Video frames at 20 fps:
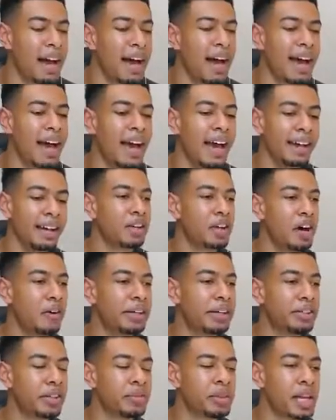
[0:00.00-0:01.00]
Man, yo,
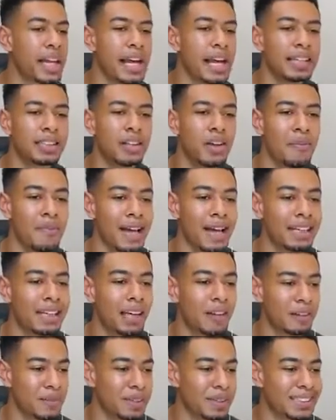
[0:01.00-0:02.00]
he dropped a nice little med
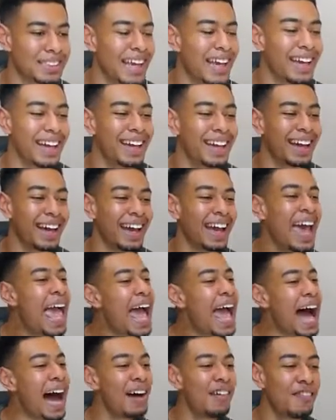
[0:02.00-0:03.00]
kit for me too.
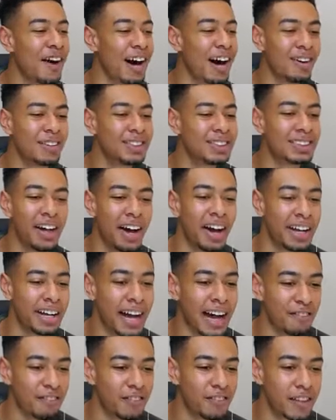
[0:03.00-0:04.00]
I thought I was
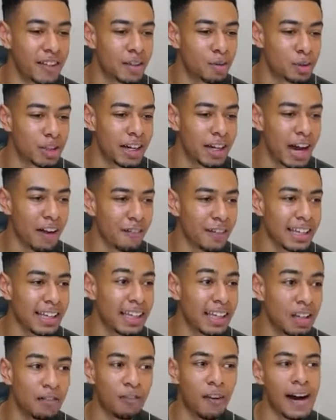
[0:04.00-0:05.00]
done. I thought he was done. I think
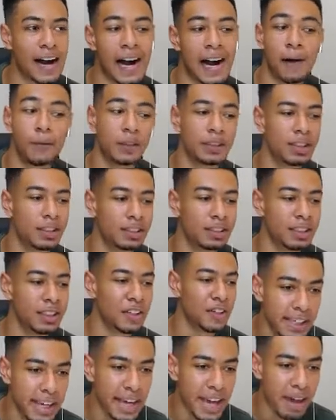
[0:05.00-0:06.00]
he thought I was done
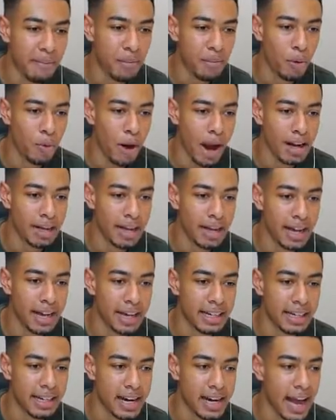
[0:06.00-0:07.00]
too. He hit me with that
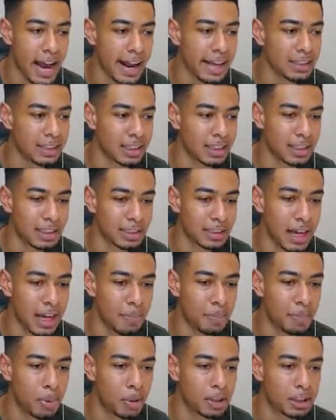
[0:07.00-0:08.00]
nade nicely. He
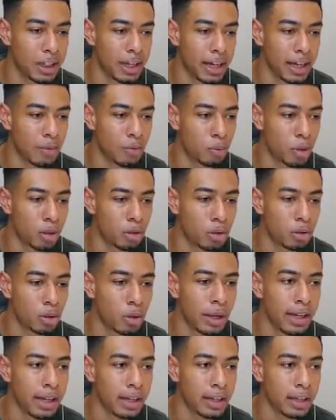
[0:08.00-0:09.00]
started pushing in real
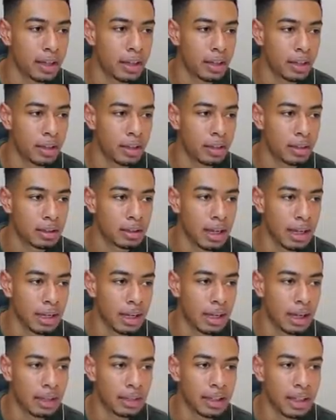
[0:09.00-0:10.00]
quick. Let's
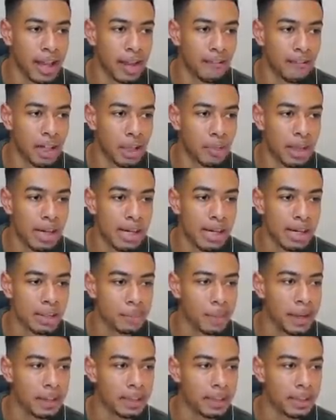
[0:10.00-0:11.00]
get that. Did he have any
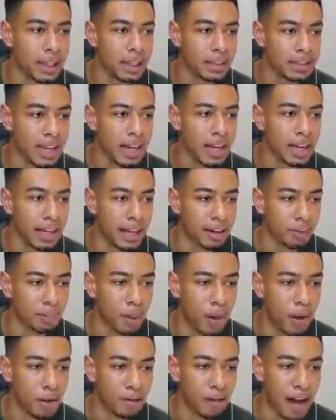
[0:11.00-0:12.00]
minis by any chance? He had like,
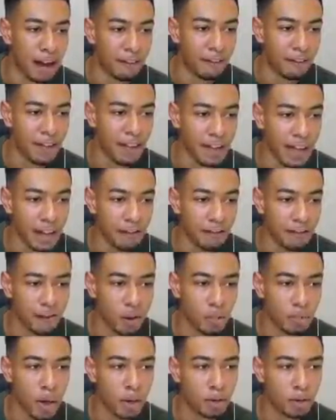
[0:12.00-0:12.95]
I feel like he had full